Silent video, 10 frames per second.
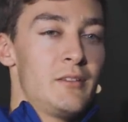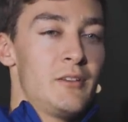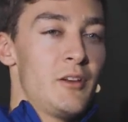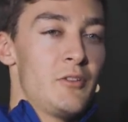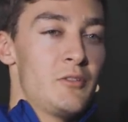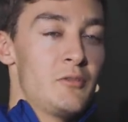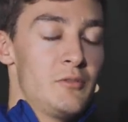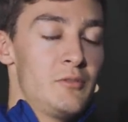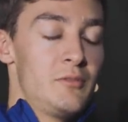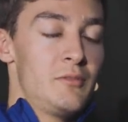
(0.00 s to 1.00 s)
you know,
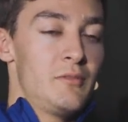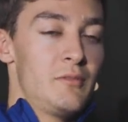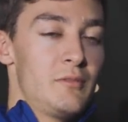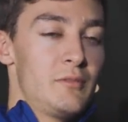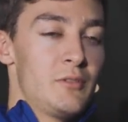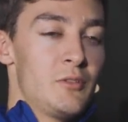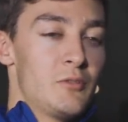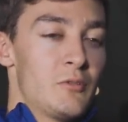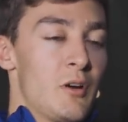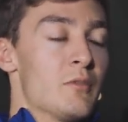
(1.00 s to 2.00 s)
you
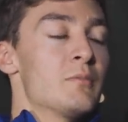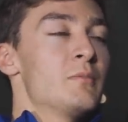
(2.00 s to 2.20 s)
grow